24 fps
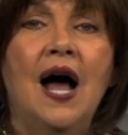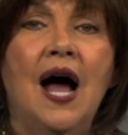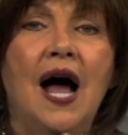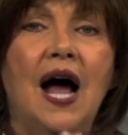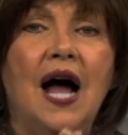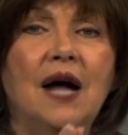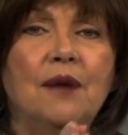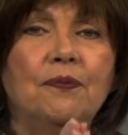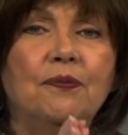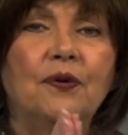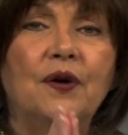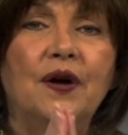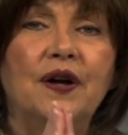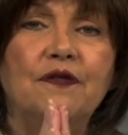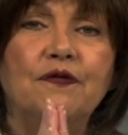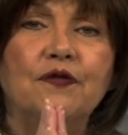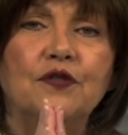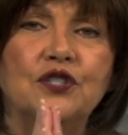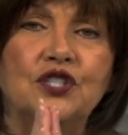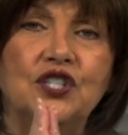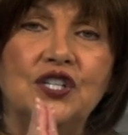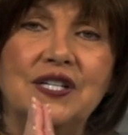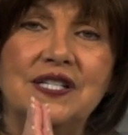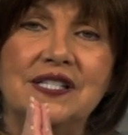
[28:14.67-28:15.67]
I pray
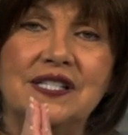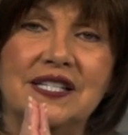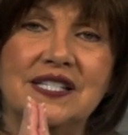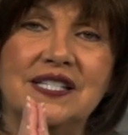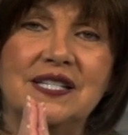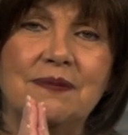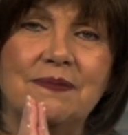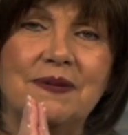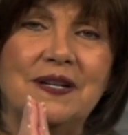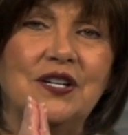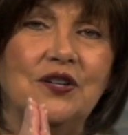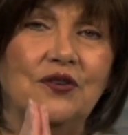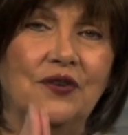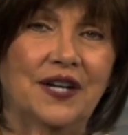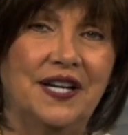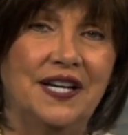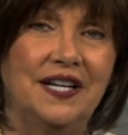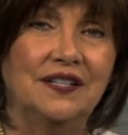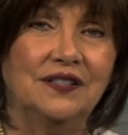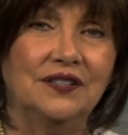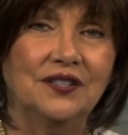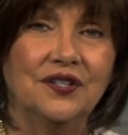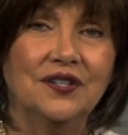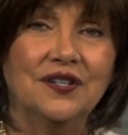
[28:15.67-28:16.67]
for Jesus to be your
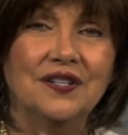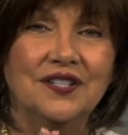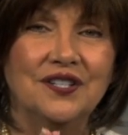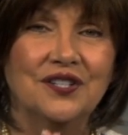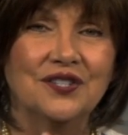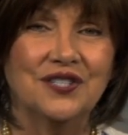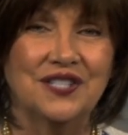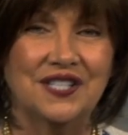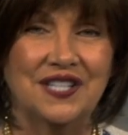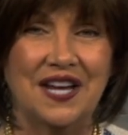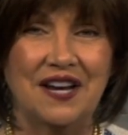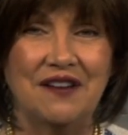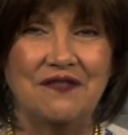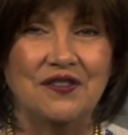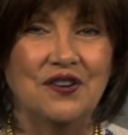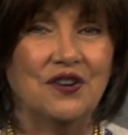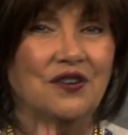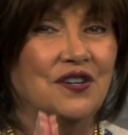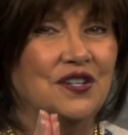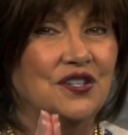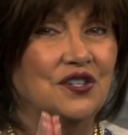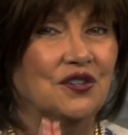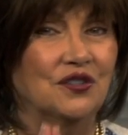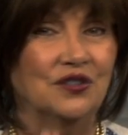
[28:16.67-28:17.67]
healer, your
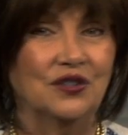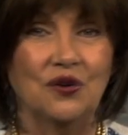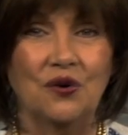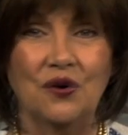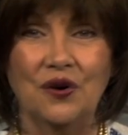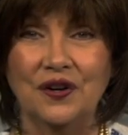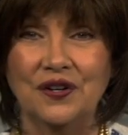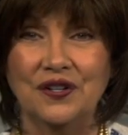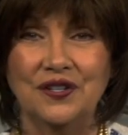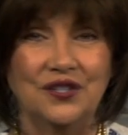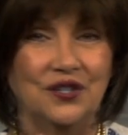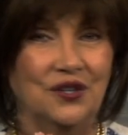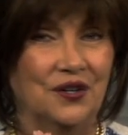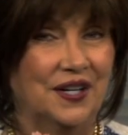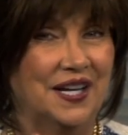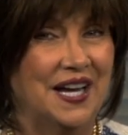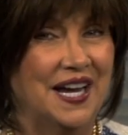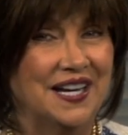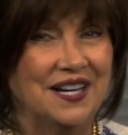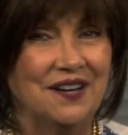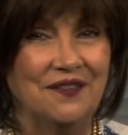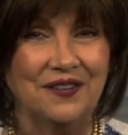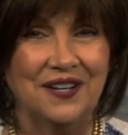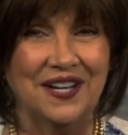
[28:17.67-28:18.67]
Savior, your Lord, your
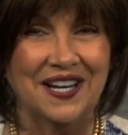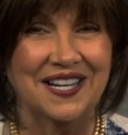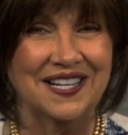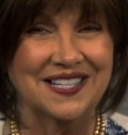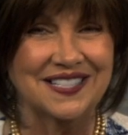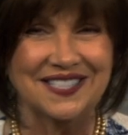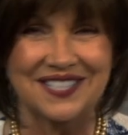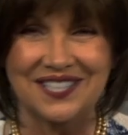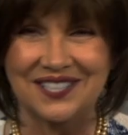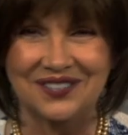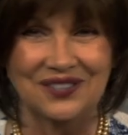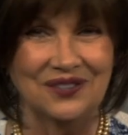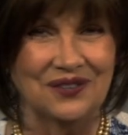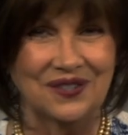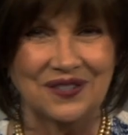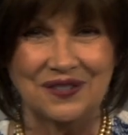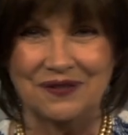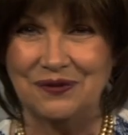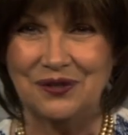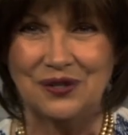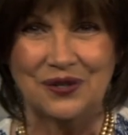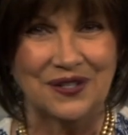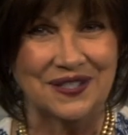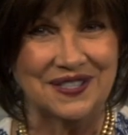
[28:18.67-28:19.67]
King of Kings, and Lord
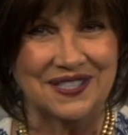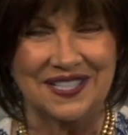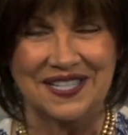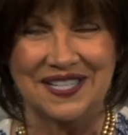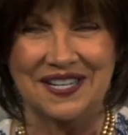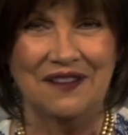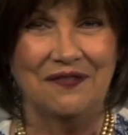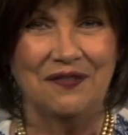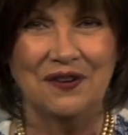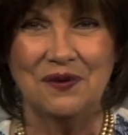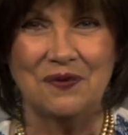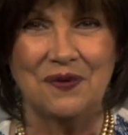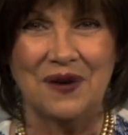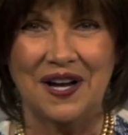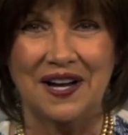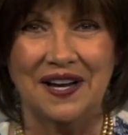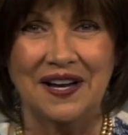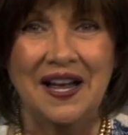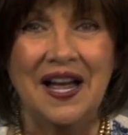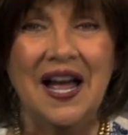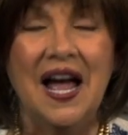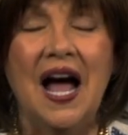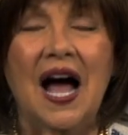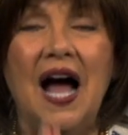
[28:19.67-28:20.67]
of Lords in every way.